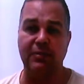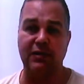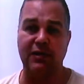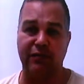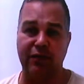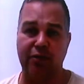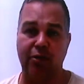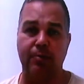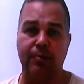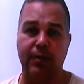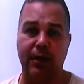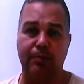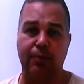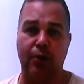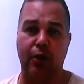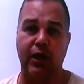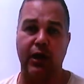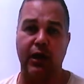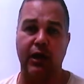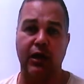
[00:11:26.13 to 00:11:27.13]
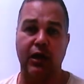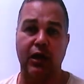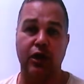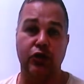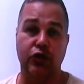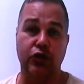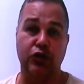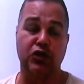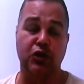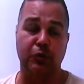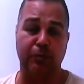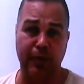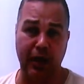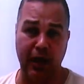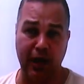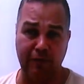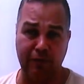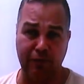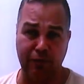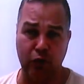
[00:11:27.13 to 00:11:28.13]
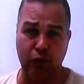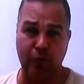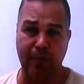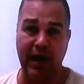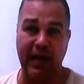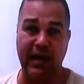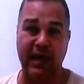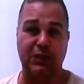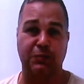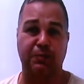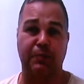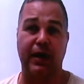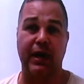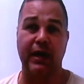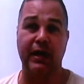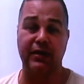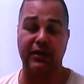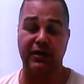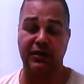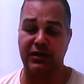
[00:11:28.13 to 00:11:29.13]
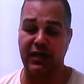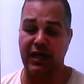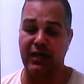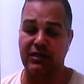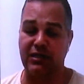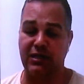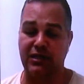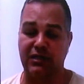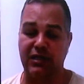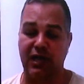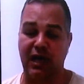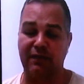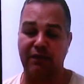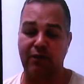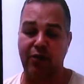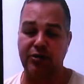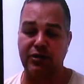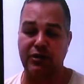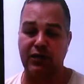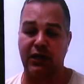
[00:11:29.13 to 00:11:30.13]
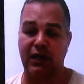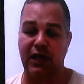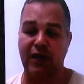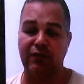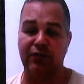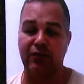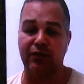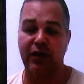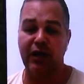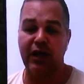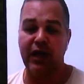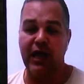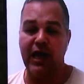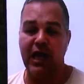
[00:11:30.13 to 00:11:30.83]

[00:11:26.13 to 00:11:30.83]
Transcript: He's a very big body, used to play fullback, has played in the centres at state of origin level.